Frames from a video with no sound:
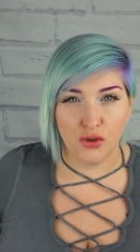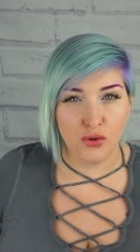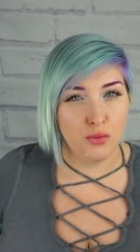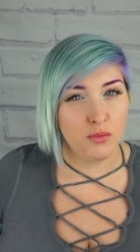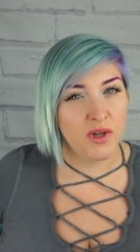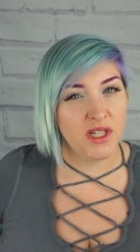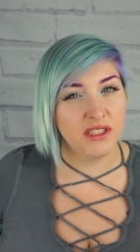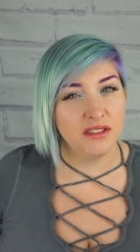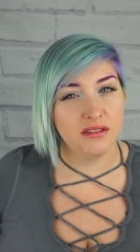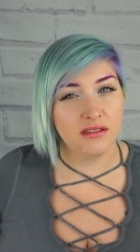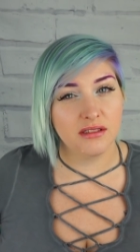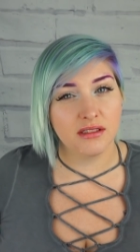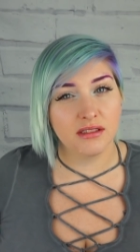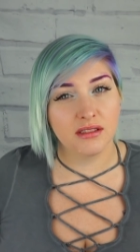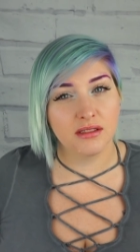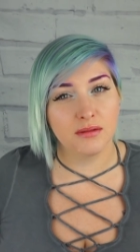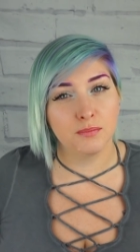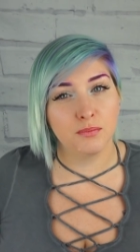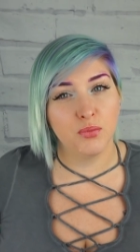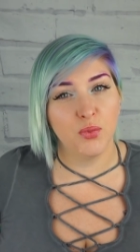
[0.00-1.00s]

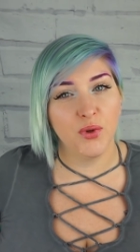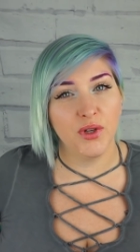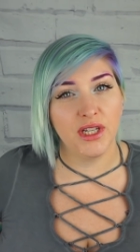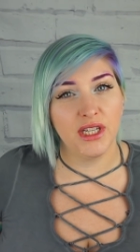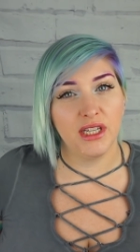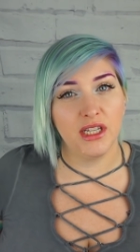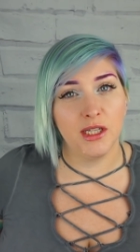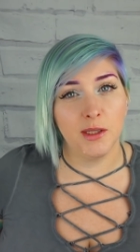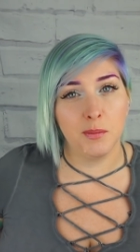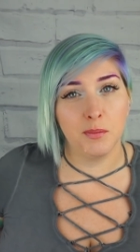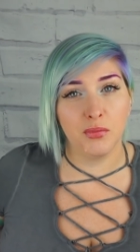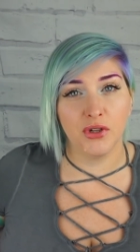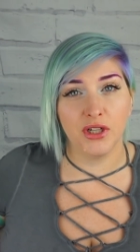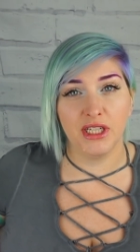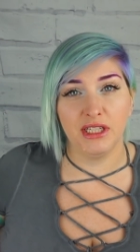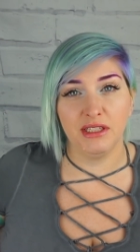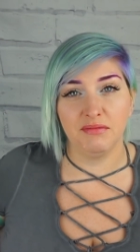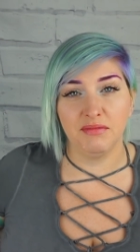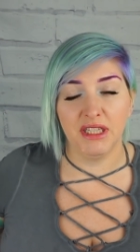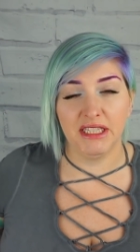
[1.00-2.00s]
months, pretty
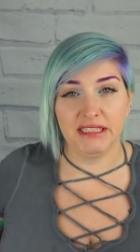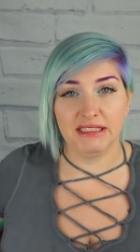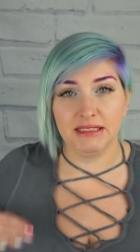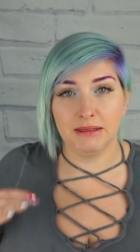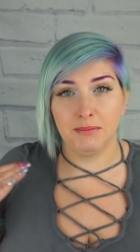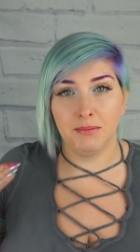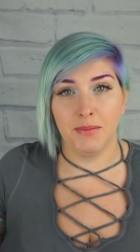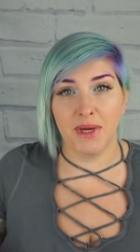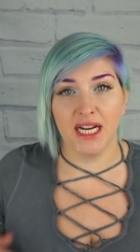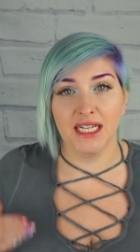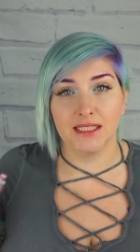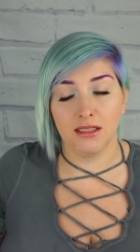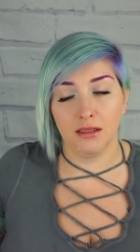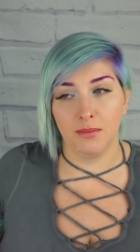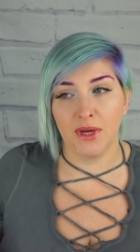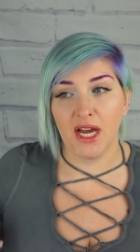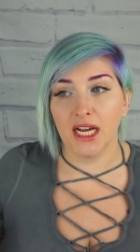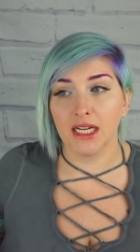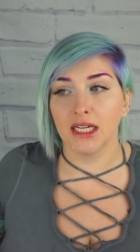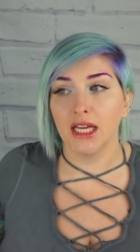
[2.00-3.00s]
like back to
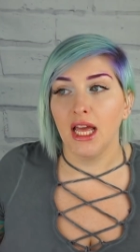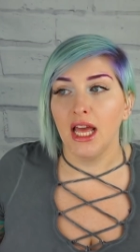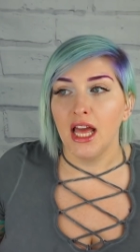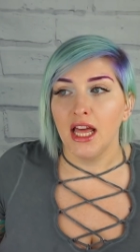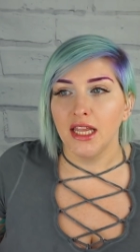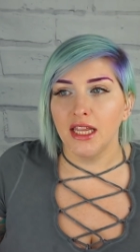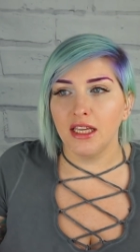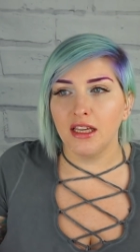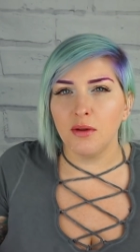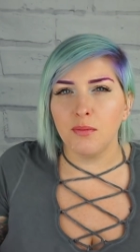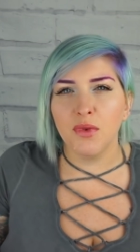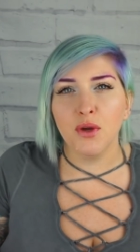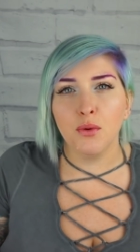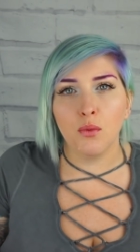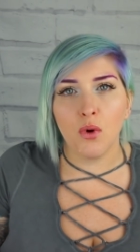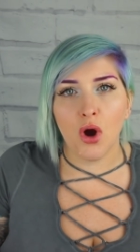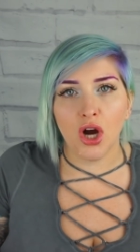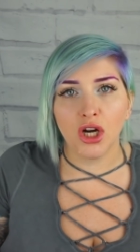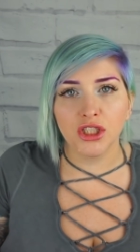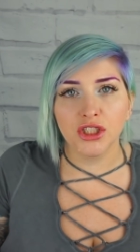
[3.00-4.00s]
back. They can be
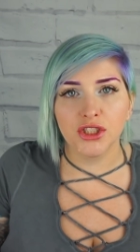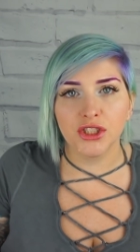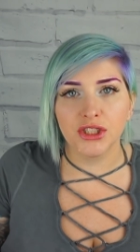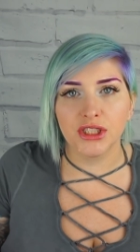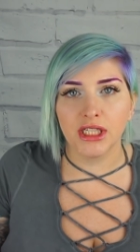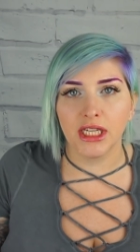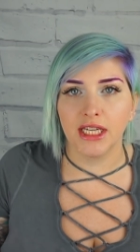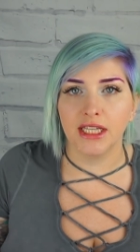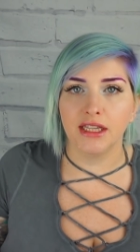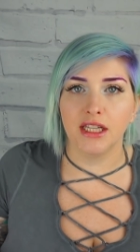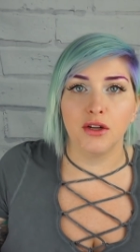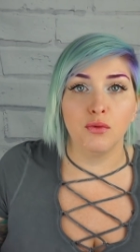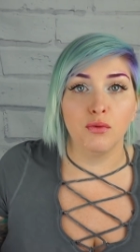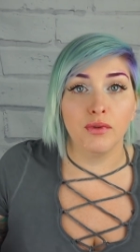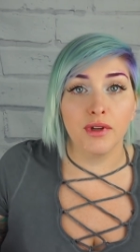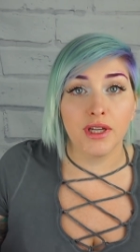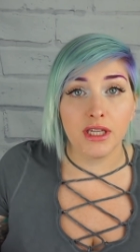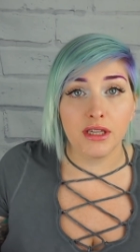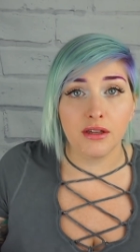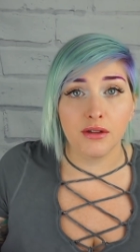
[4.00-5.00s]
washed and then
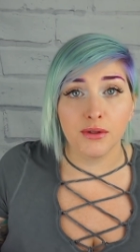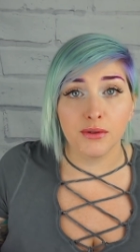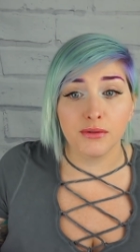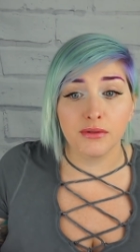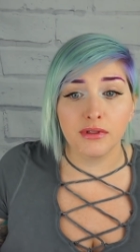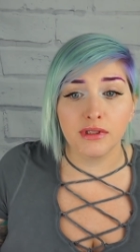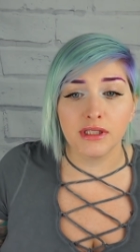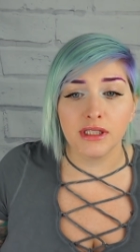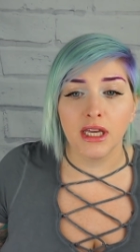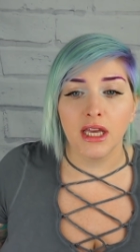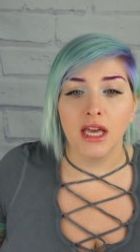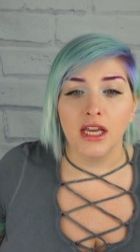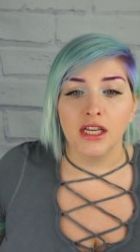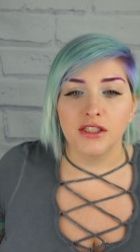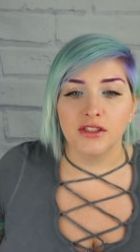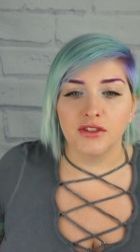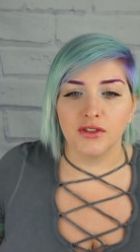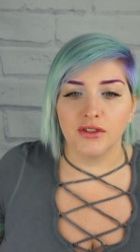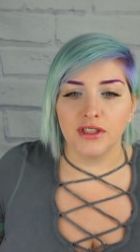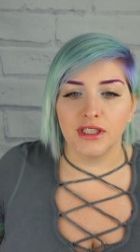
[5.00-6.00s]
reused,
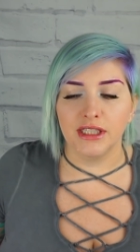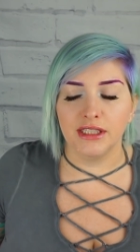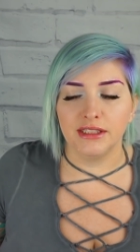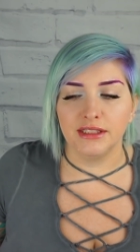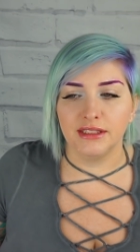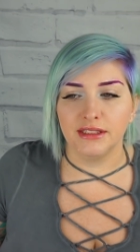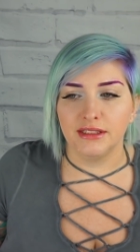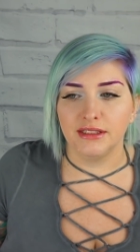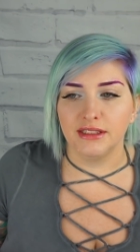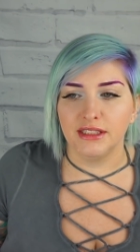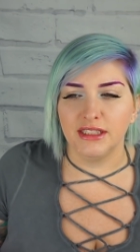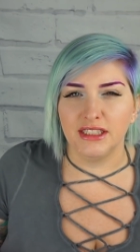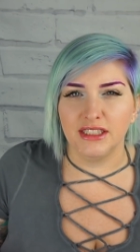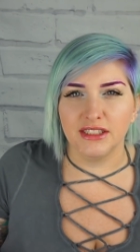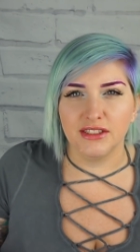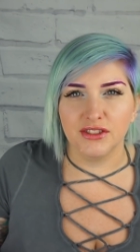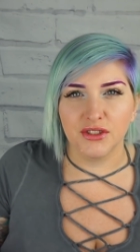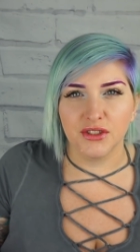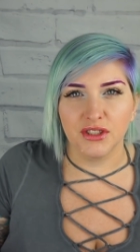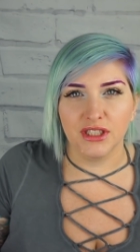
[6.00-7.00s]
so that,
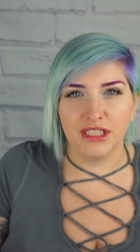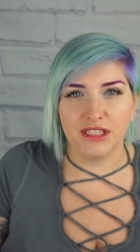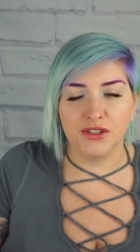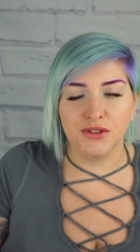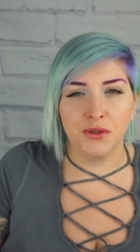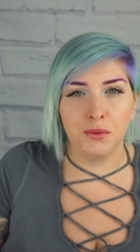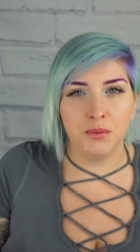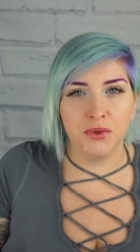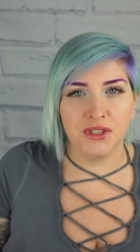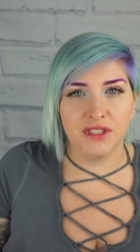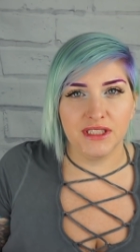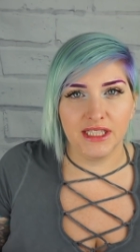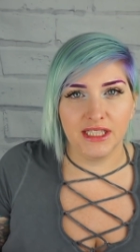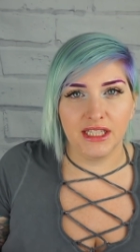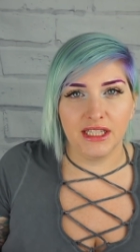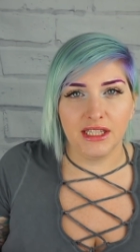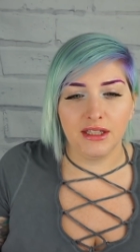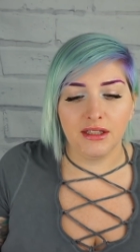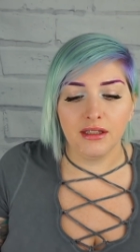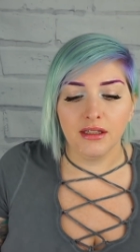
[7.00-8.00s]
because they're like super
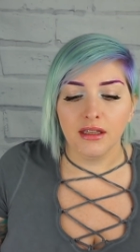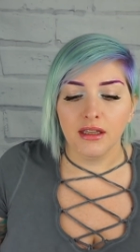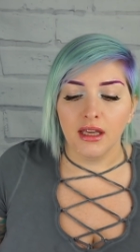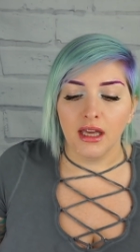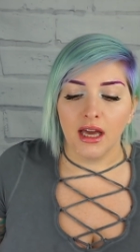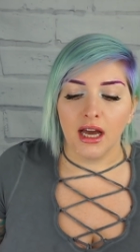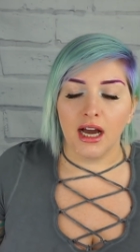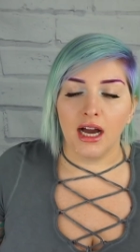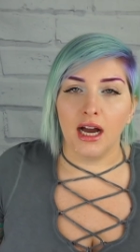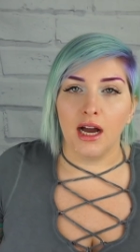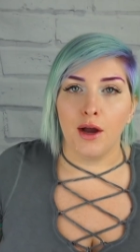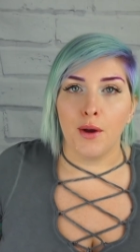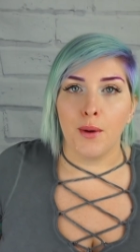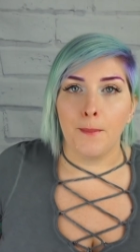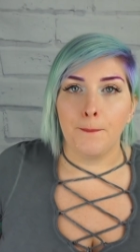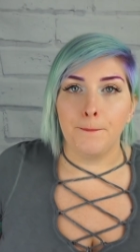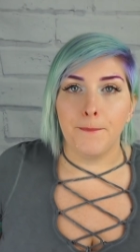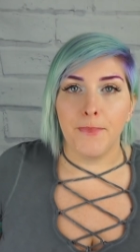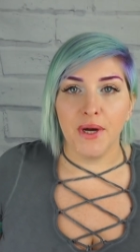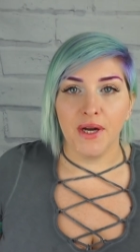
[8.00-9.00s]
sticky,
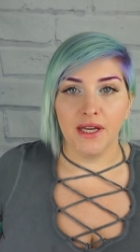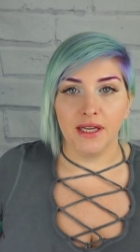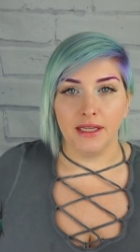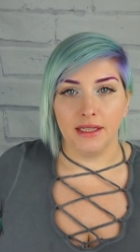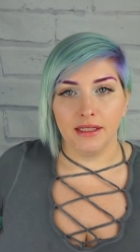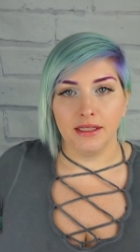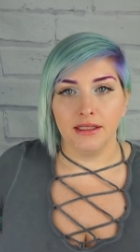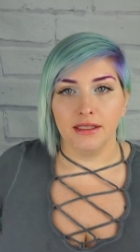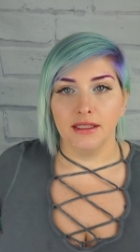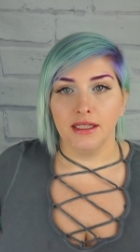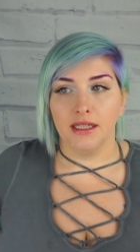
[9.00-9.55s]
but